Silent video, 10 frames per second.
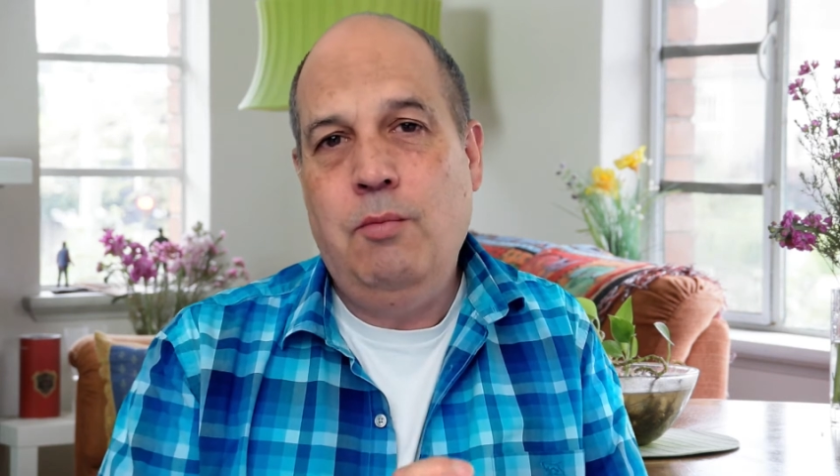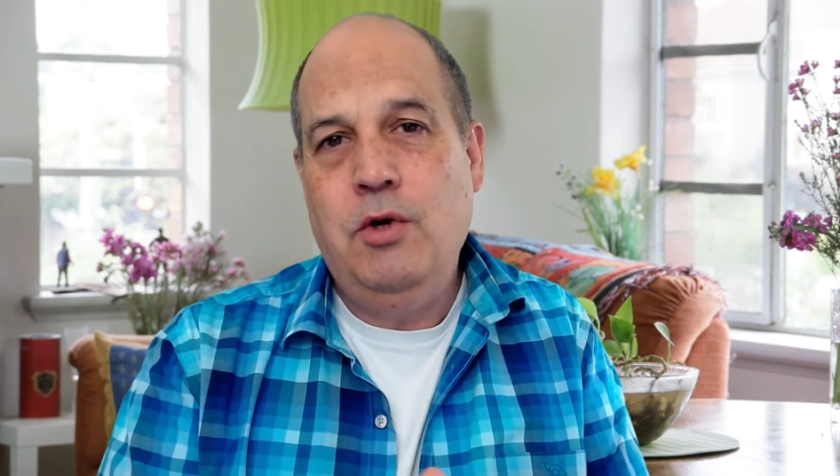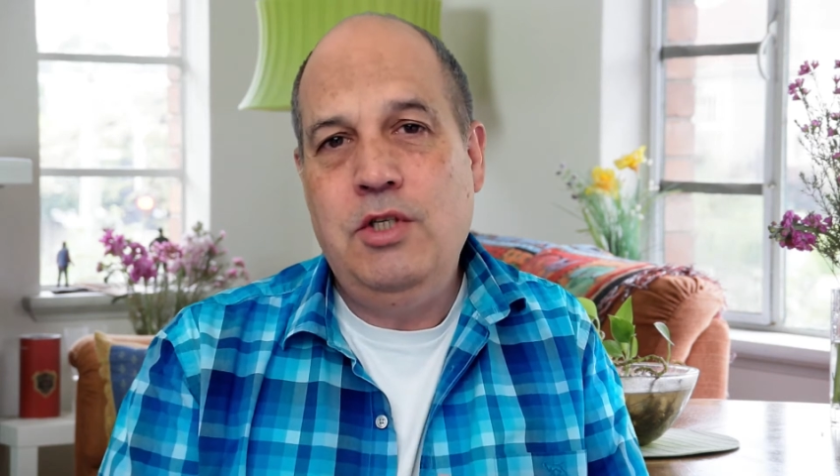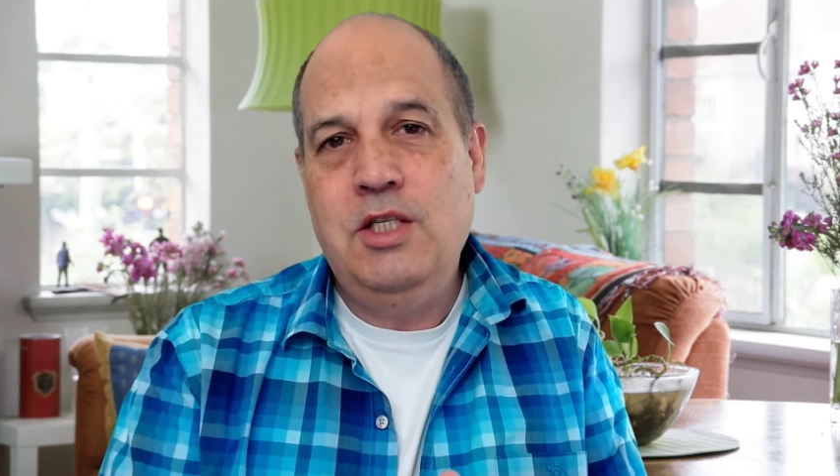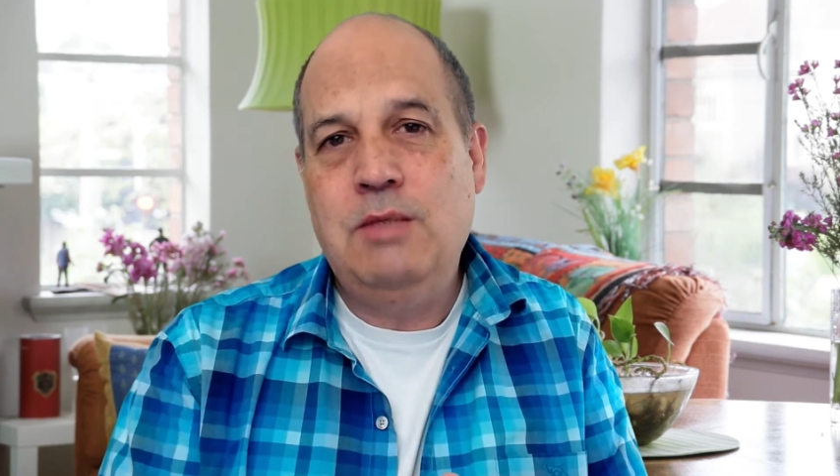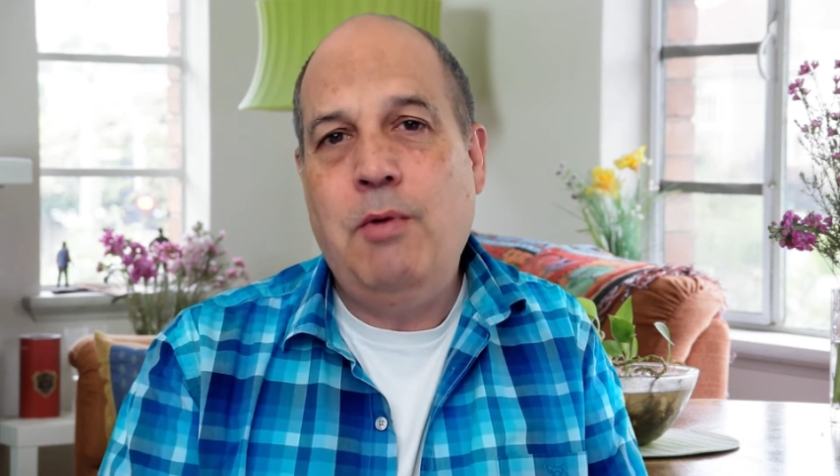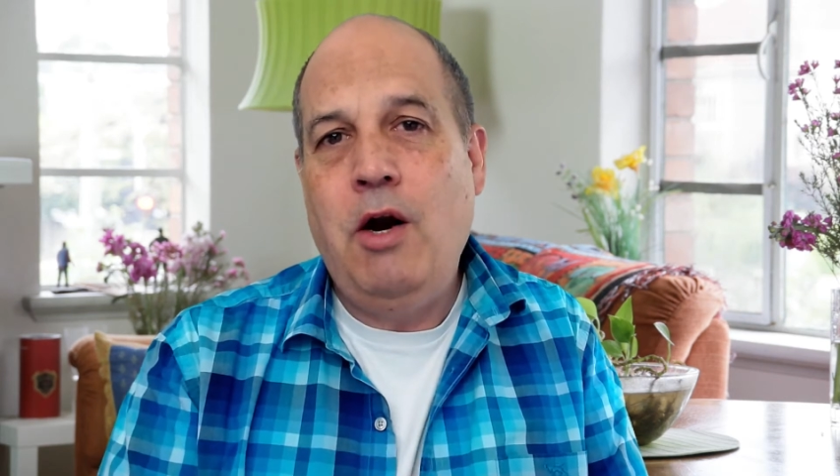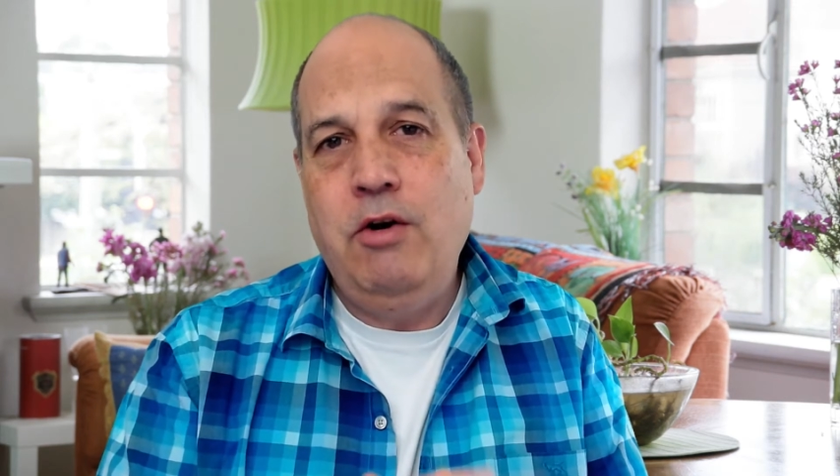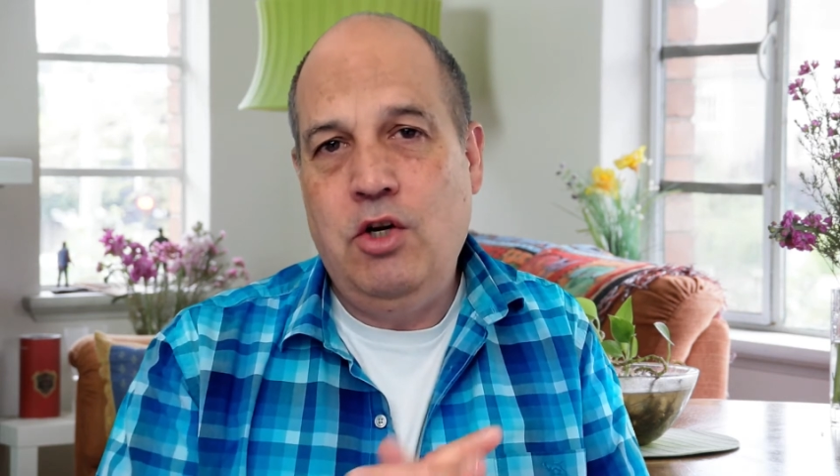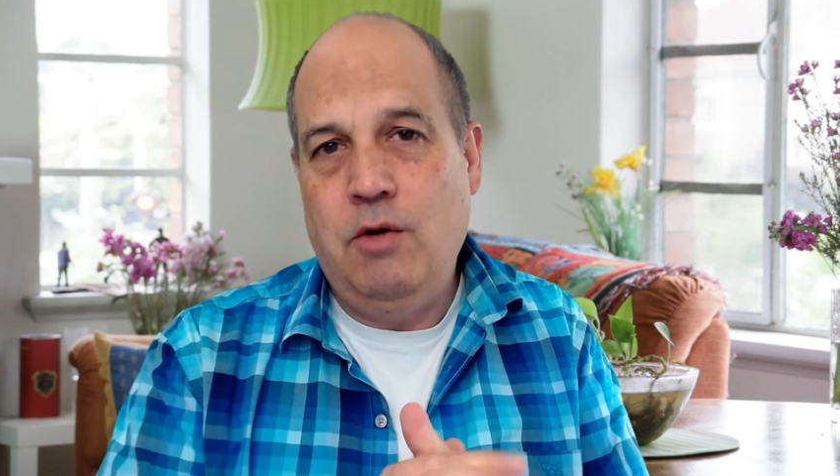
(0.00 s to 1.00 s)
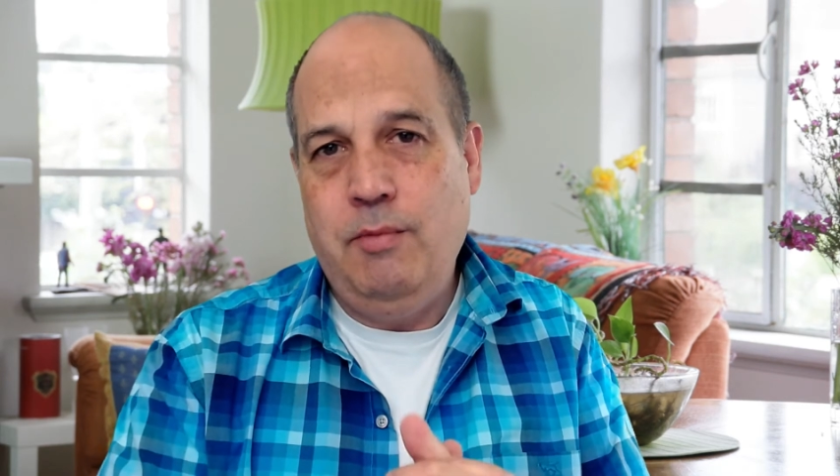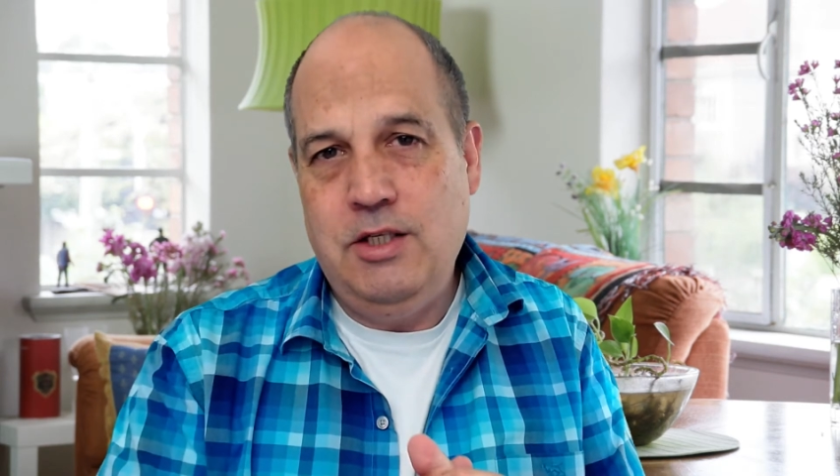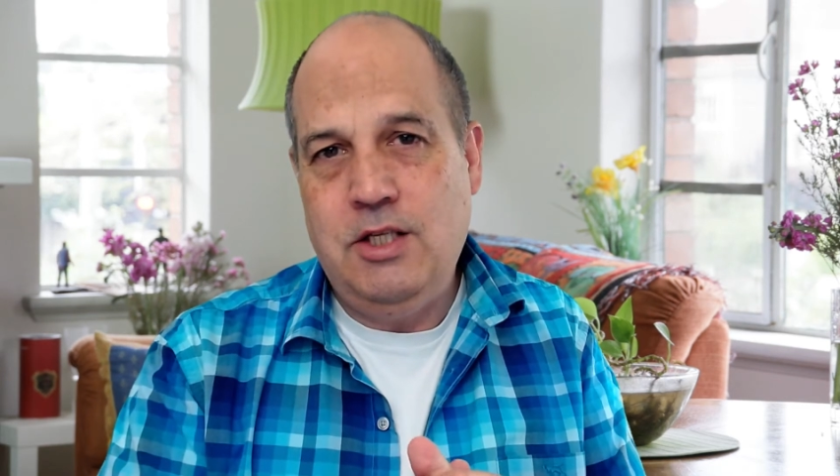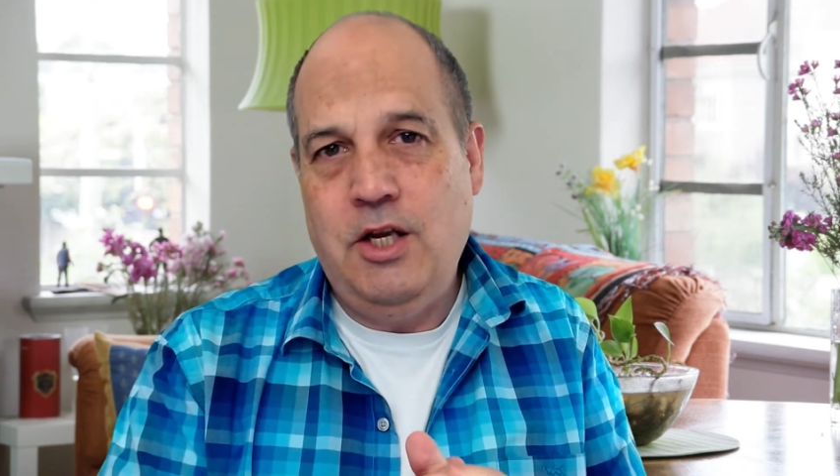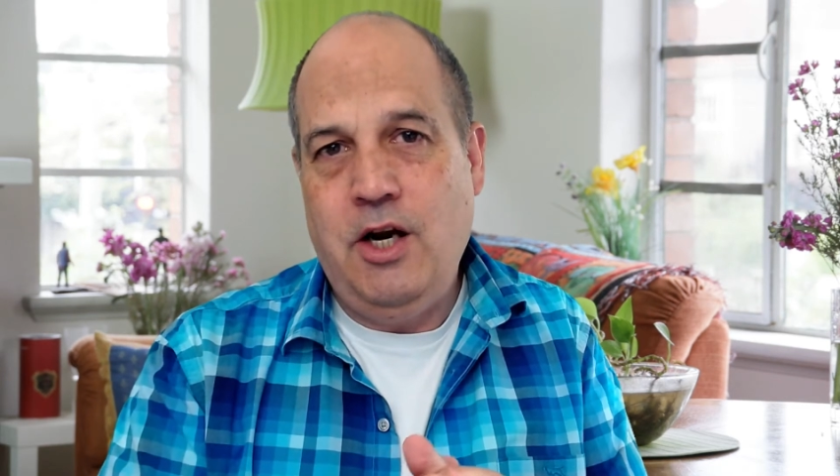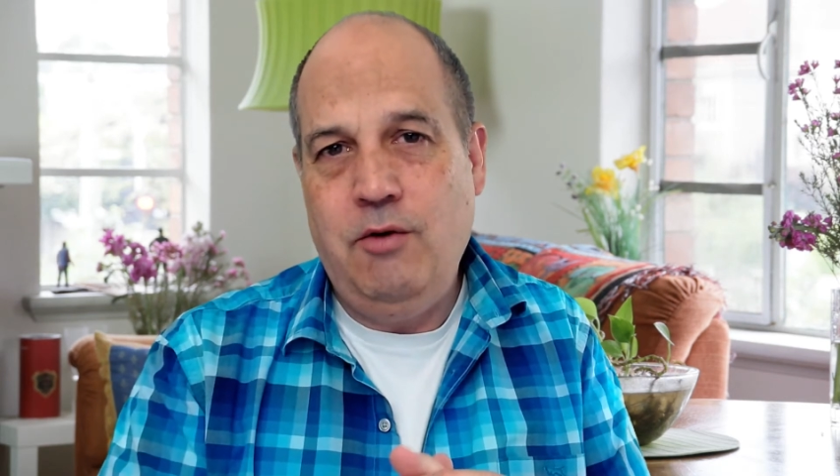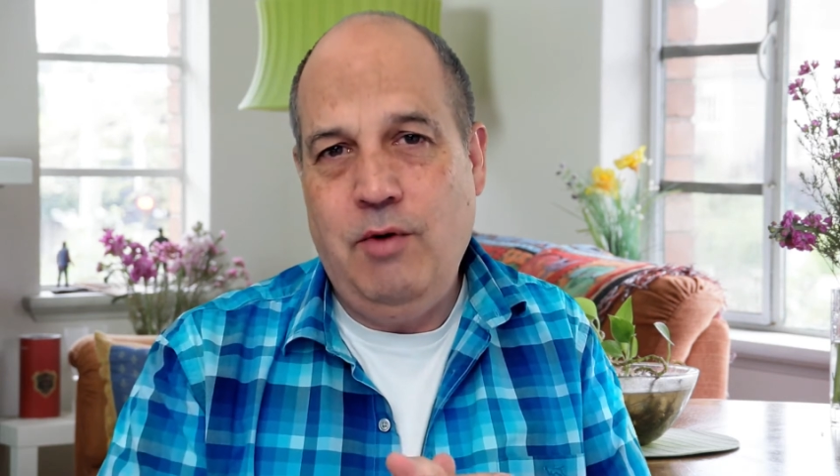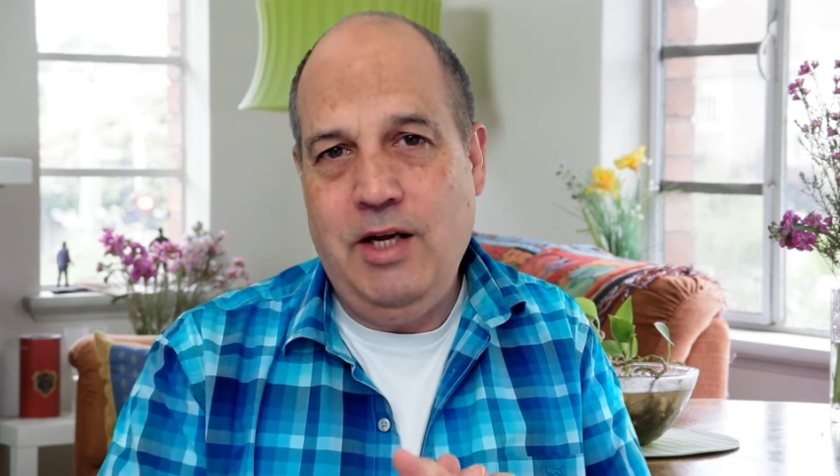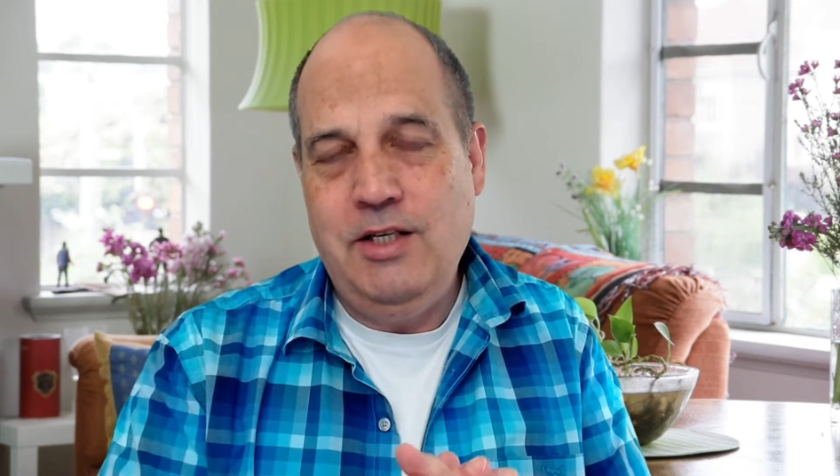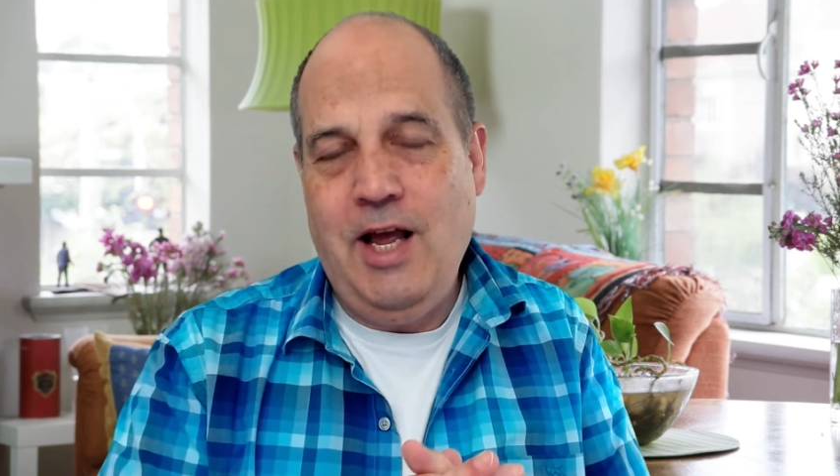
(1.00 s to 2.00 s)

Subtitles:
most inspiring comments that I read